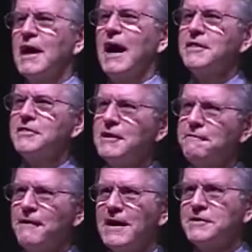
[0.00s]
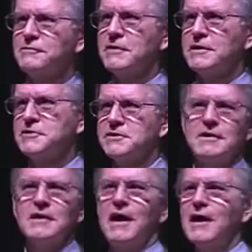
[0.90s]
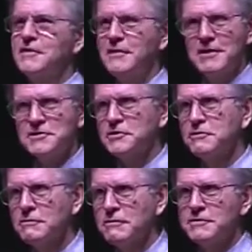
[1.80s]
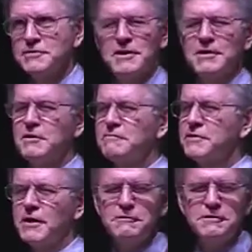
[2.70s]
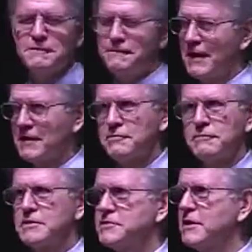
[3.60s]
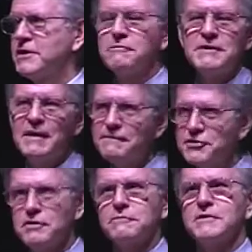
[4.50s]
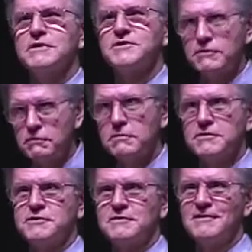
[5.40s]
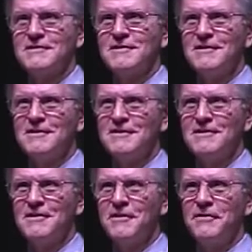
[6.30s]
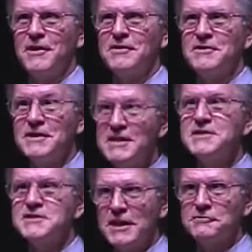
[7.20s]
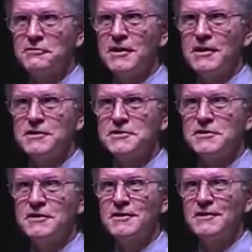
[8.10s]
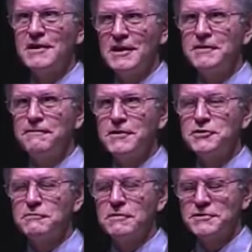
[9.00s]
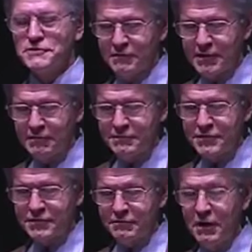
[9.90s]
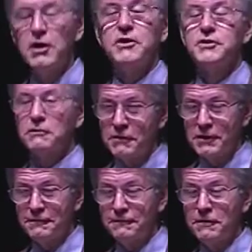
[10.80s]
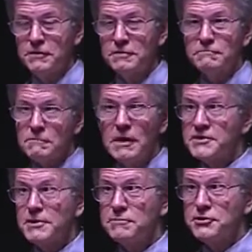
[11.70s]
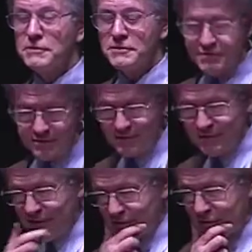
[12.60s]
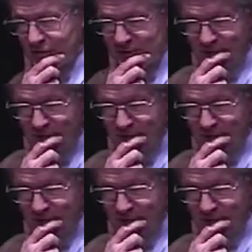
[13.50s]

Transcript: at their factories, at their schools. They don't go to factories. They don't have children in schools. They are decentralized individuals who are used to totally different assumptions across the